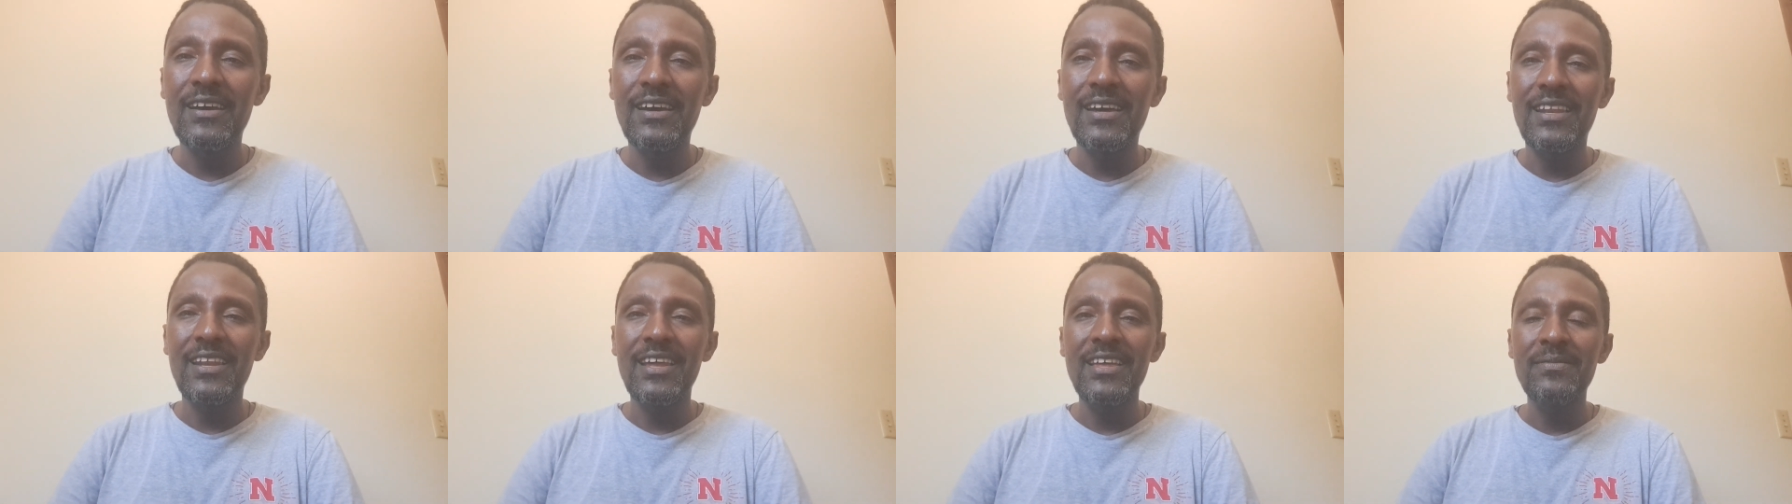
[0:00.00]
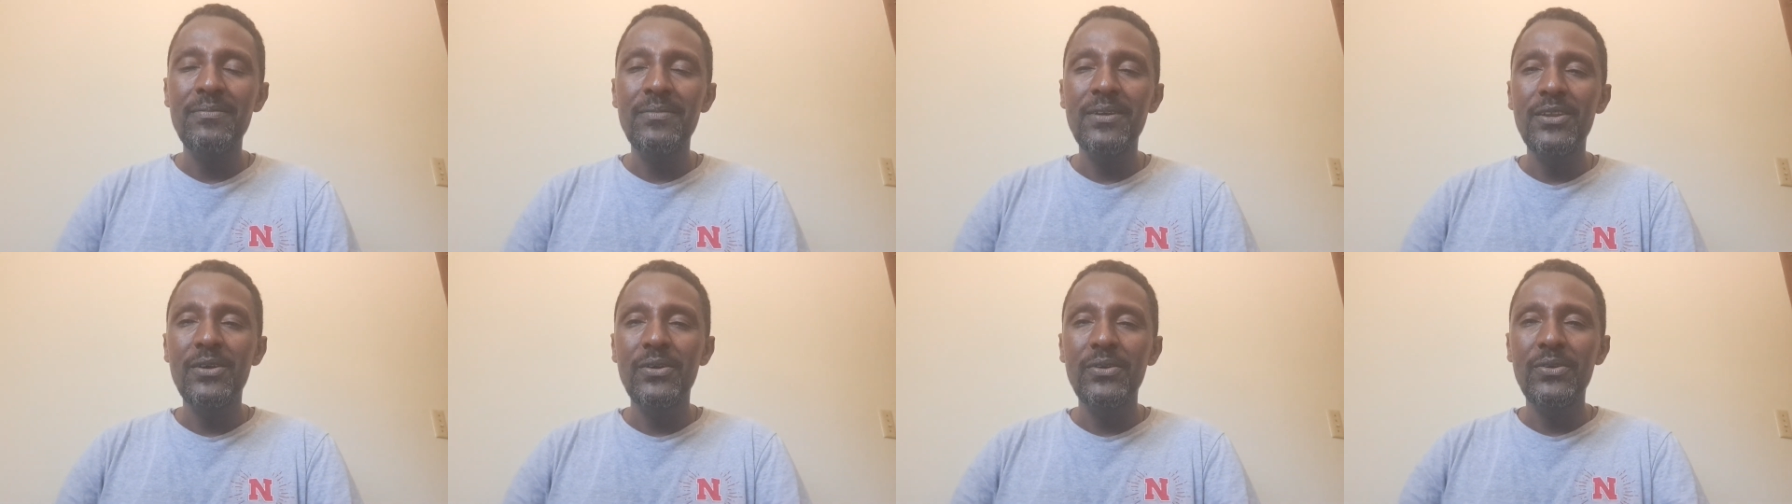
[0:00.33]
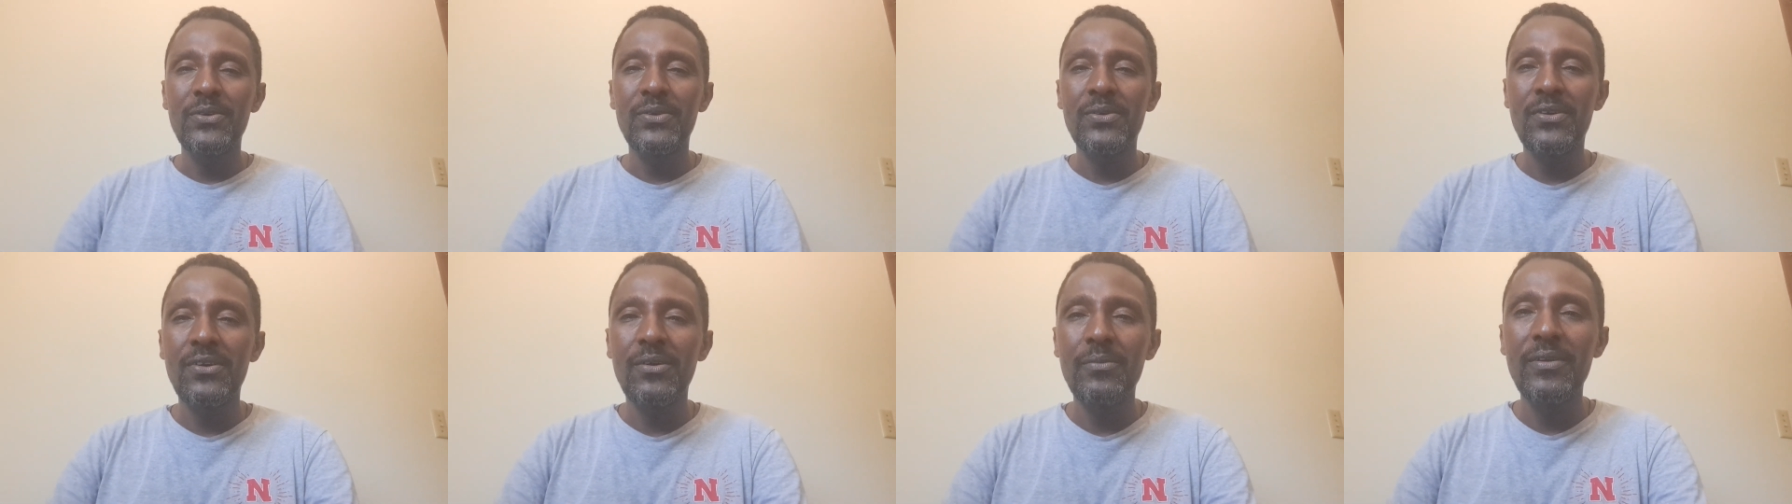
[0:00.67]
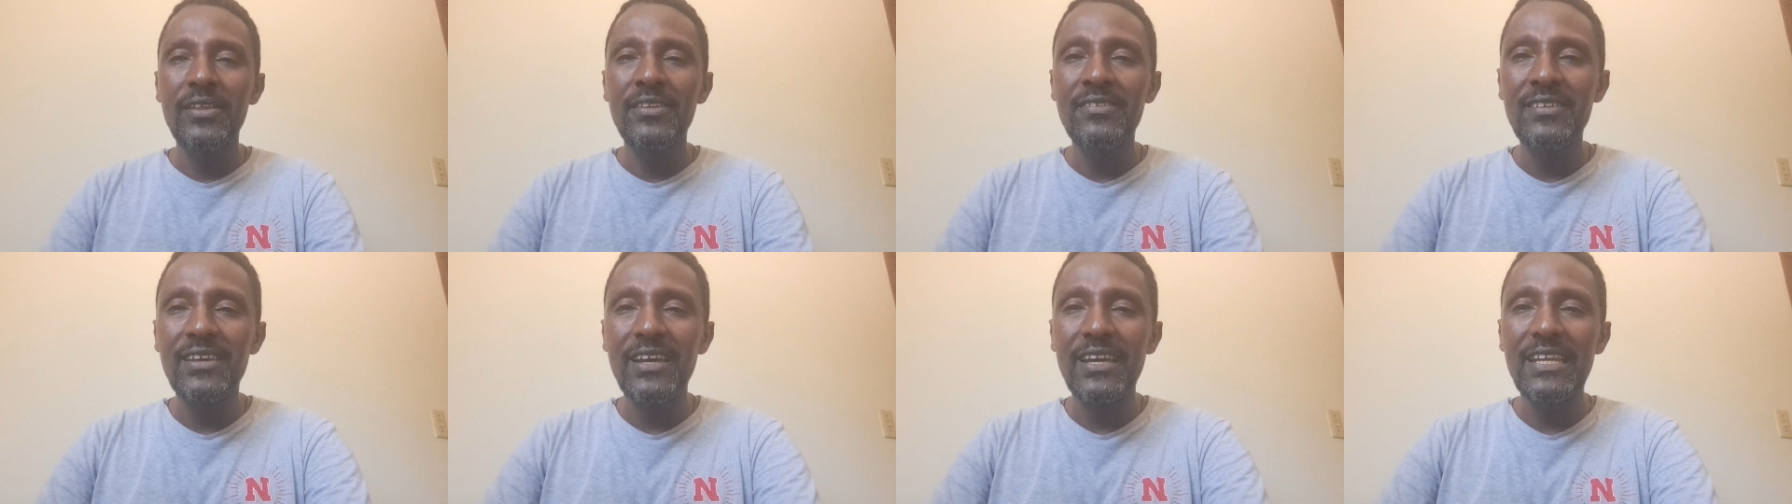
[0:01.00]
Let me know your
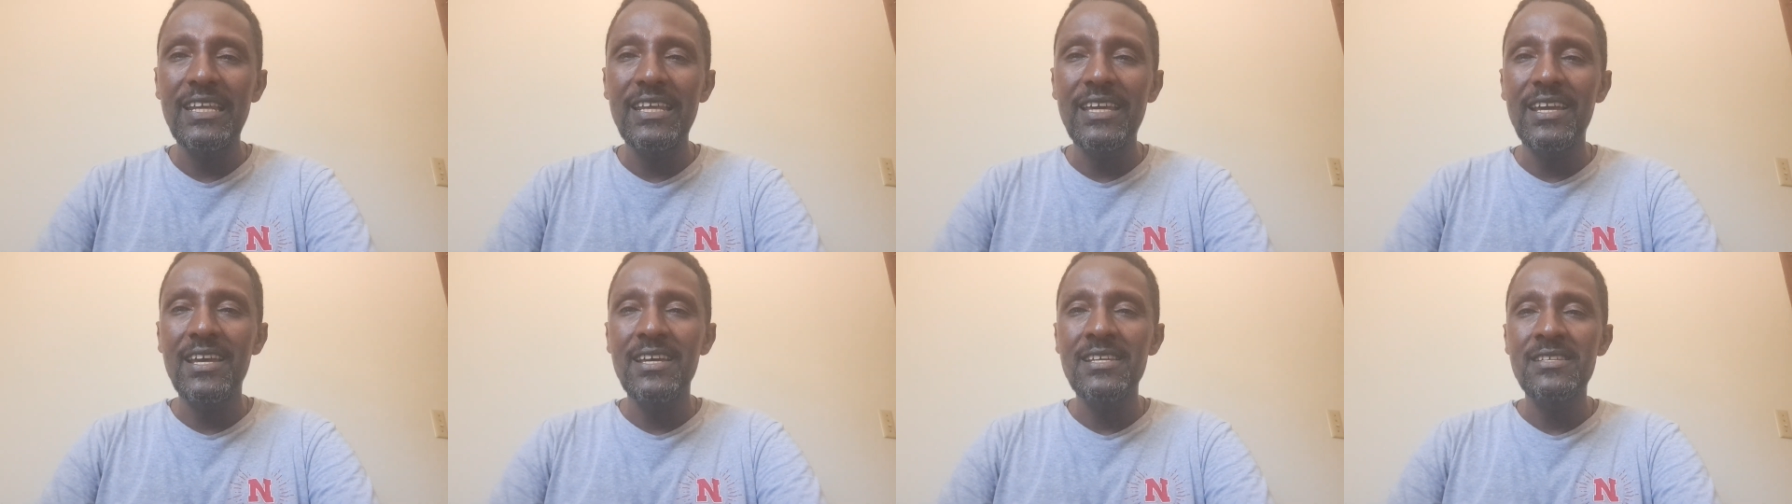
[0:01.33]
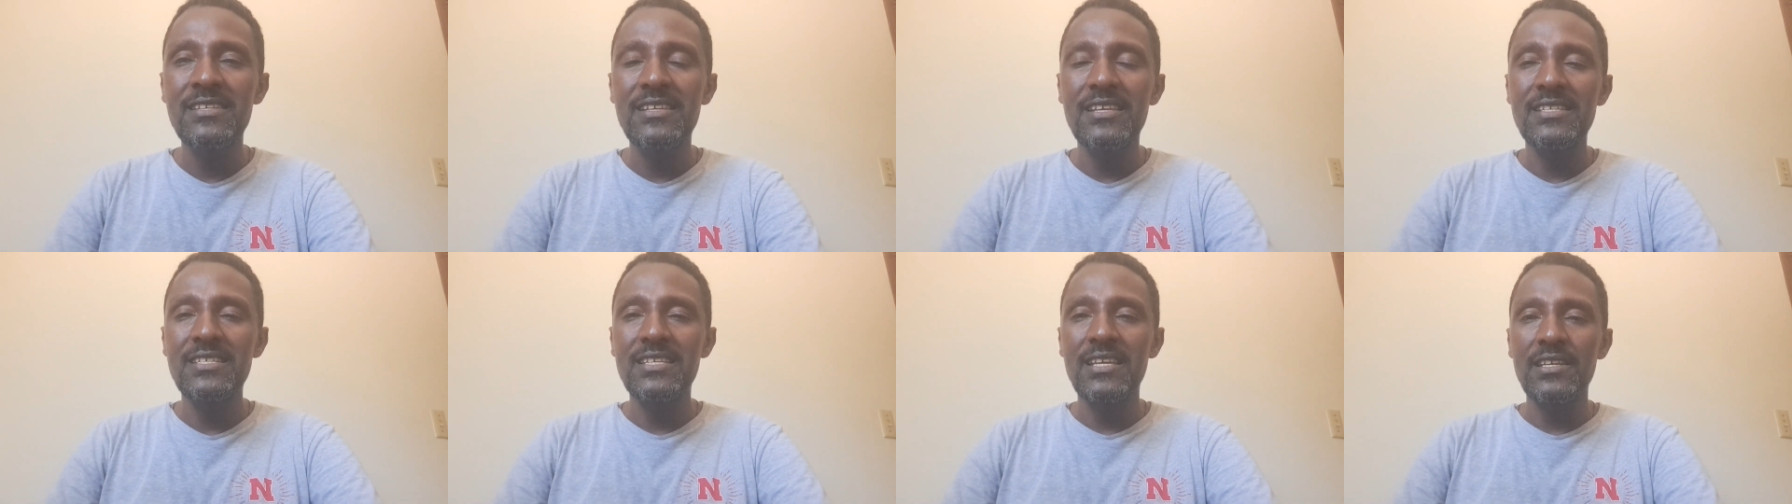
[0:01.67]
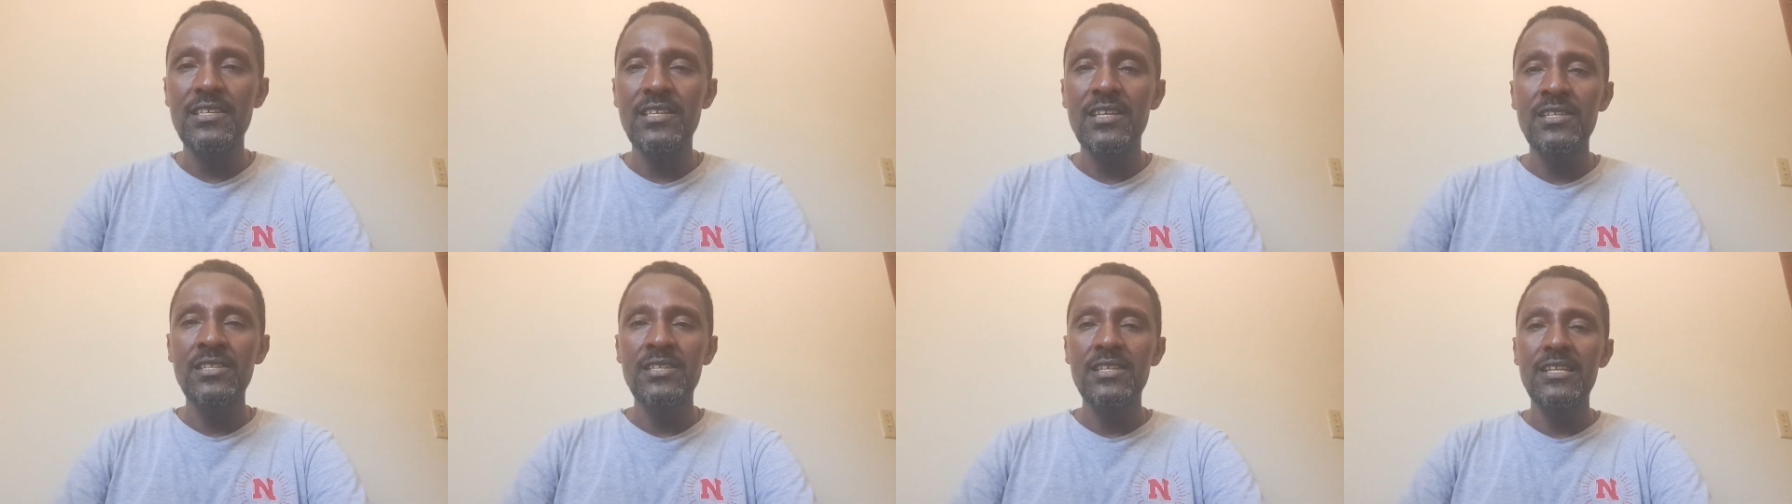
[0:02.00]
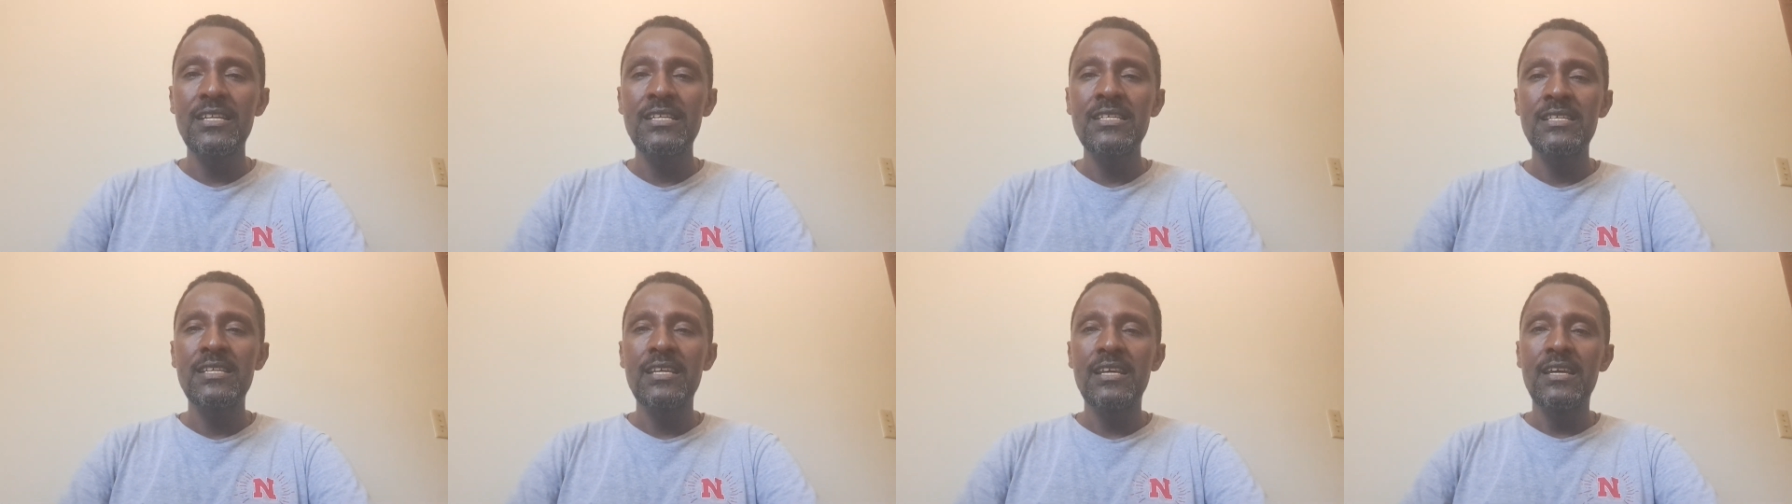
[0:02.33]
comments, ideas, and
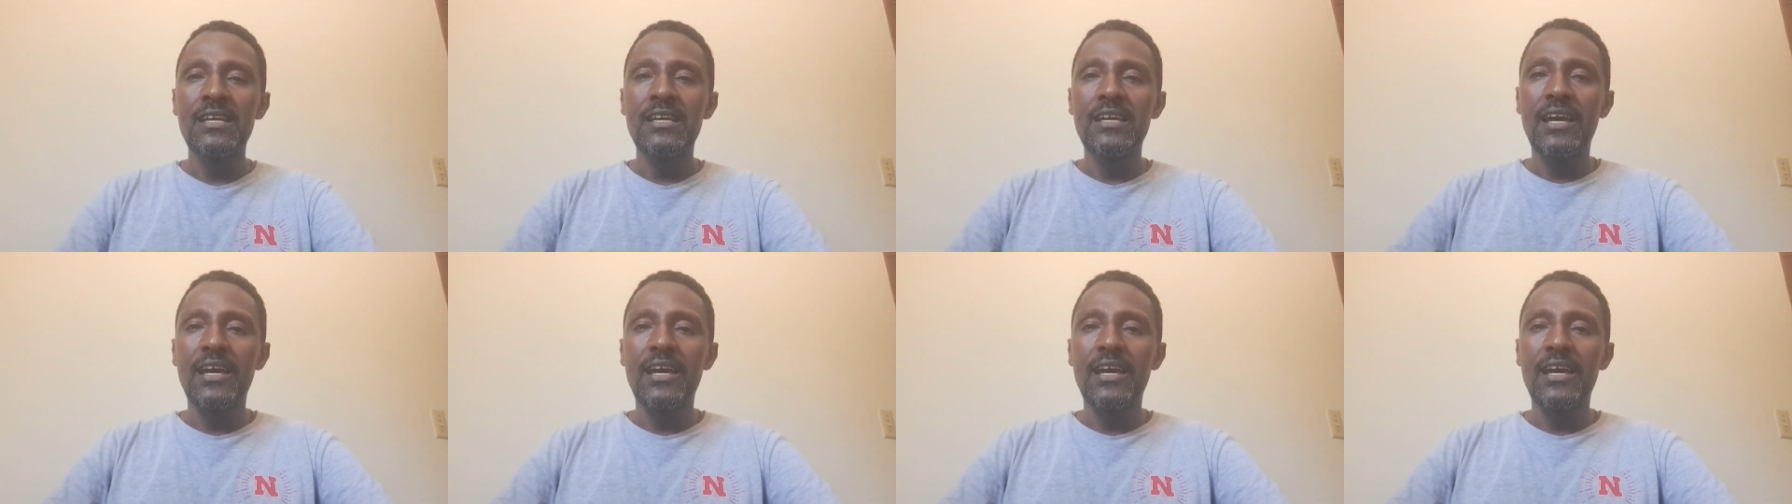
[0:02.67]
suggestions.